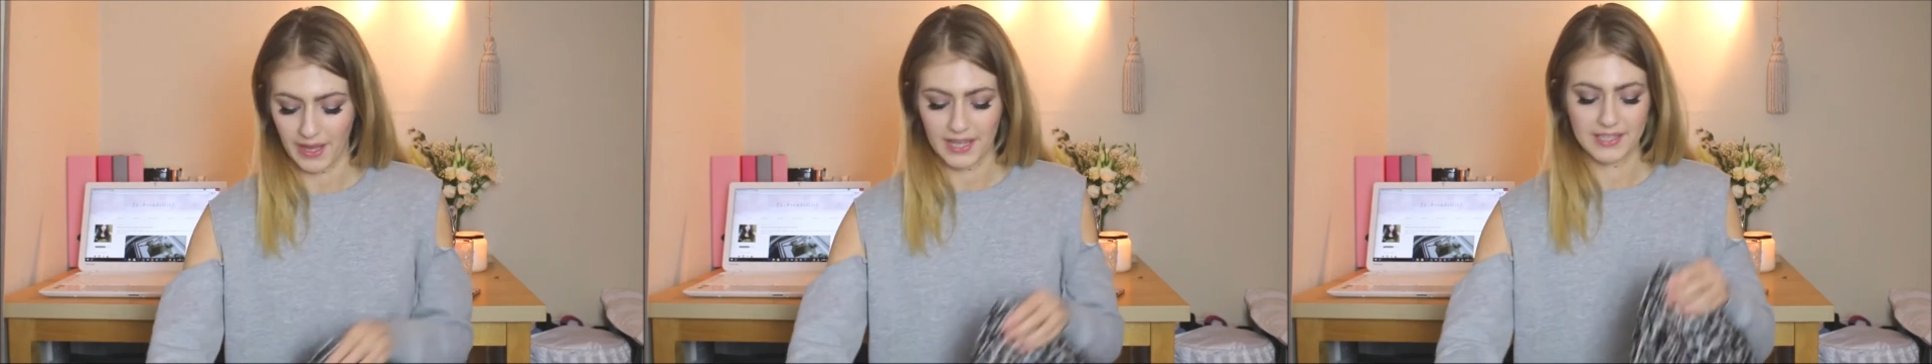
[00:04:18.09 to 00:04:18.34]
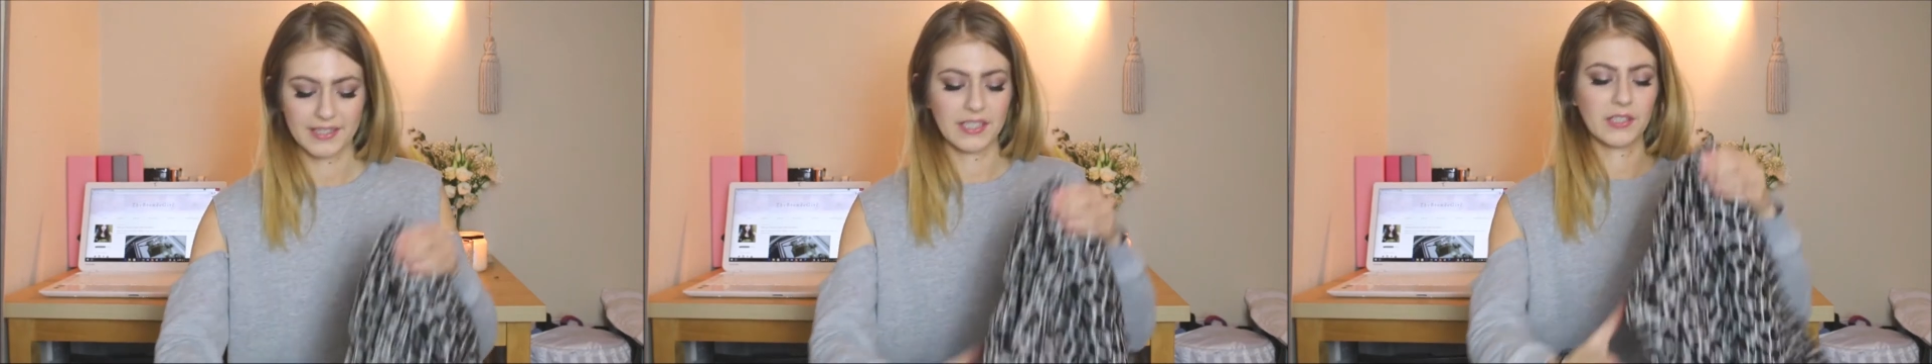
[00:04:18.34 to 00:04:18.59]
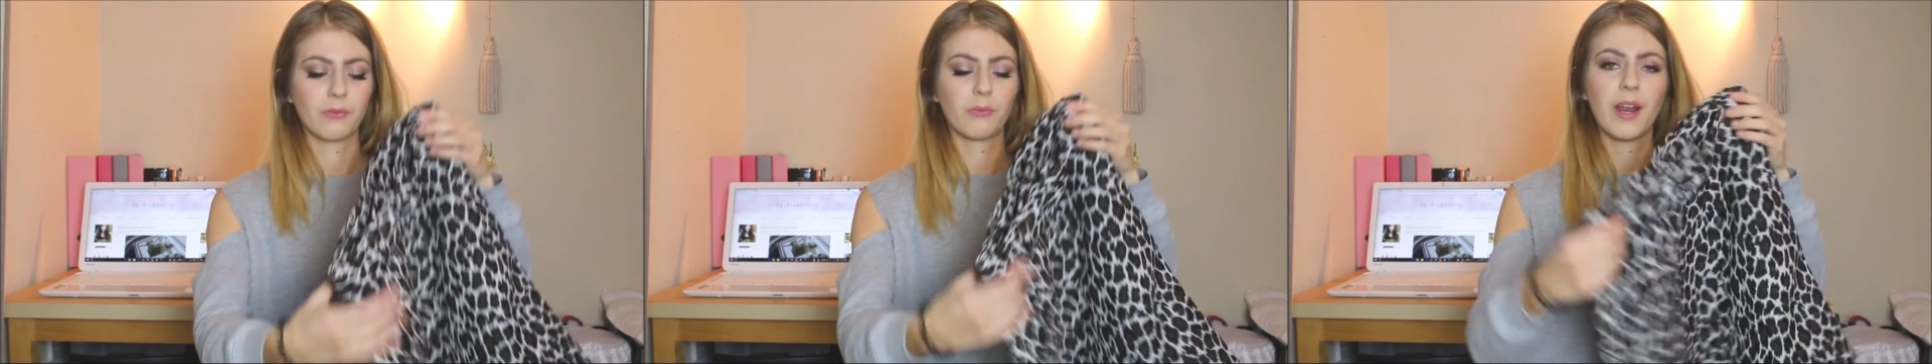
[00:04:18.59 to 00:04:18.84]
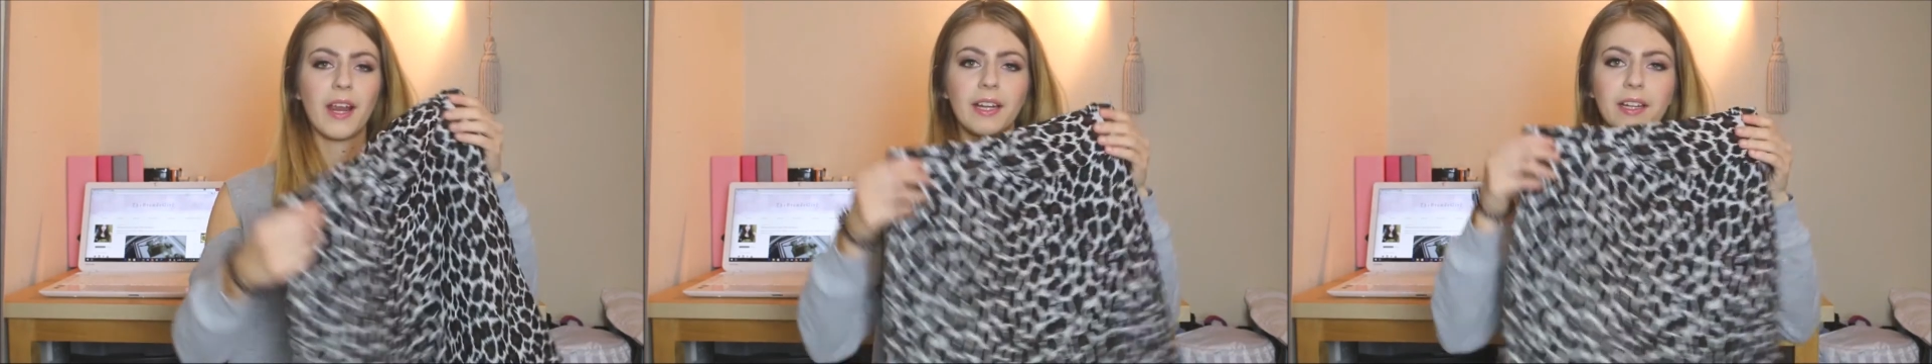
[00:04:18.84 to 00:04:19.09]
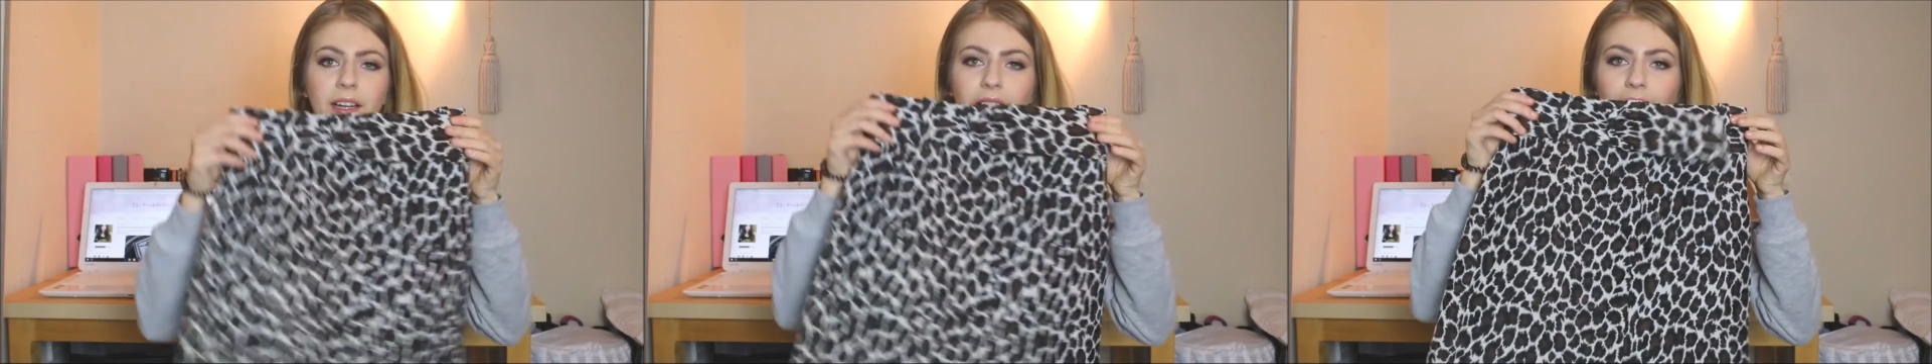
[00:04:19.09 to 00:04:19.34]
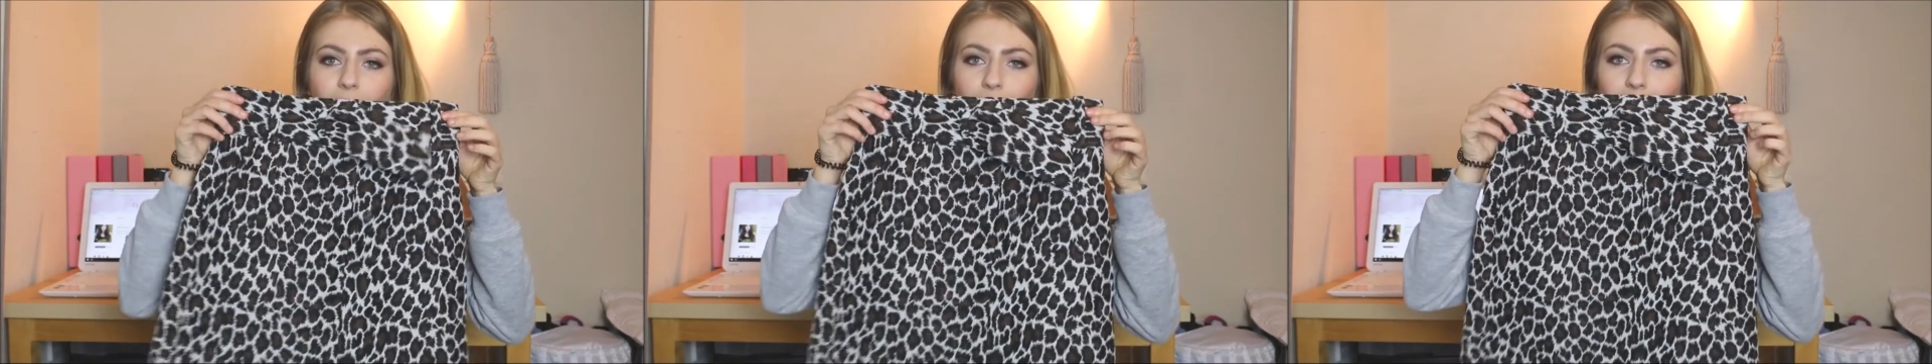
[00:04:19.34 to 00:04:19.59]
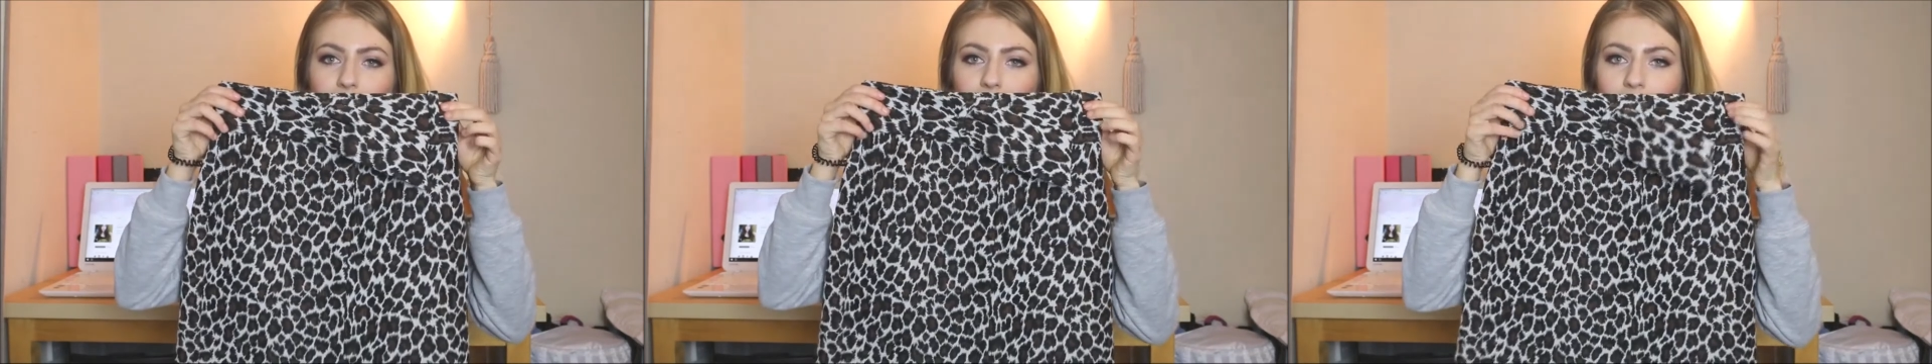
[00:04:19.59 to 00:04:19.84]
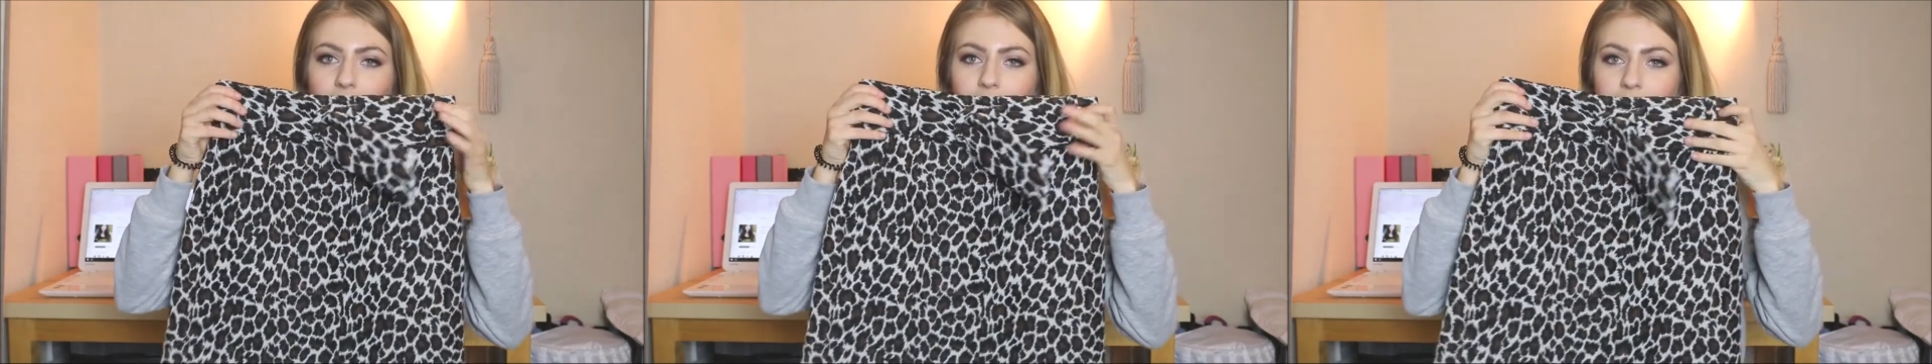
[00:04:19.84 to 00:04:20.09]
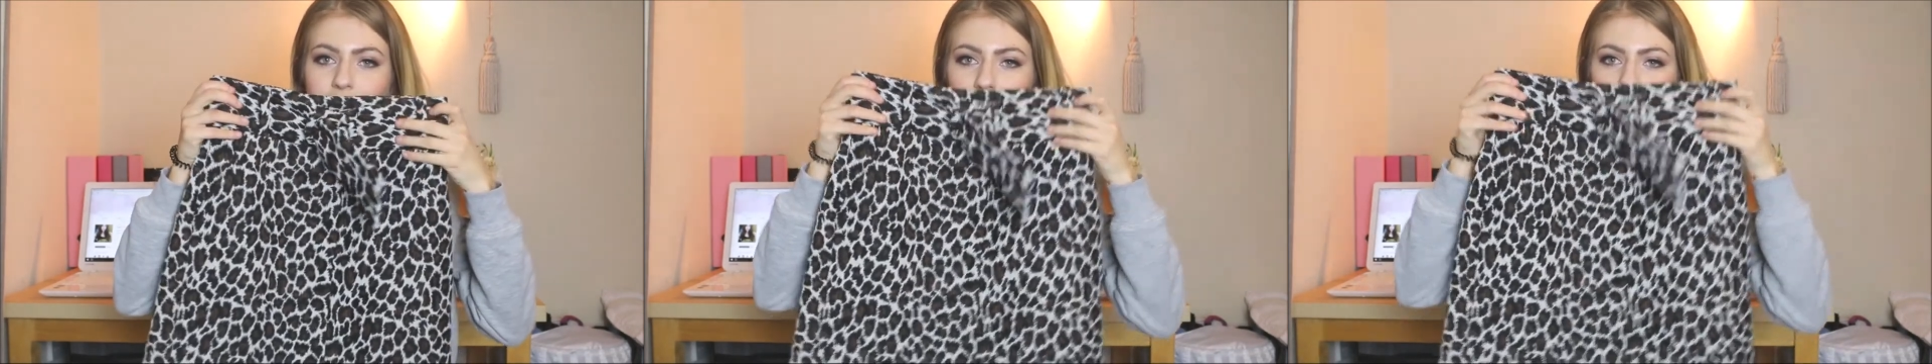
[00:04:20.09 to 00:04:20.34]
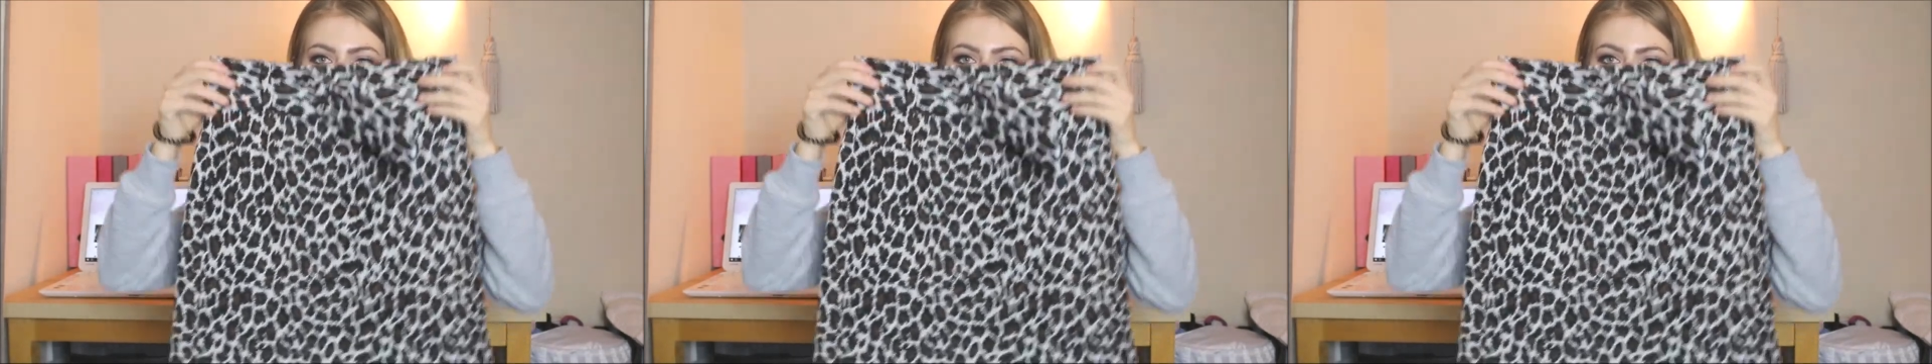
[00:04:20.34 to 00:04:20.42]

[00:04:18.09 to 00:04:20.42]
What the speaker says: but it's this ring leopard print sort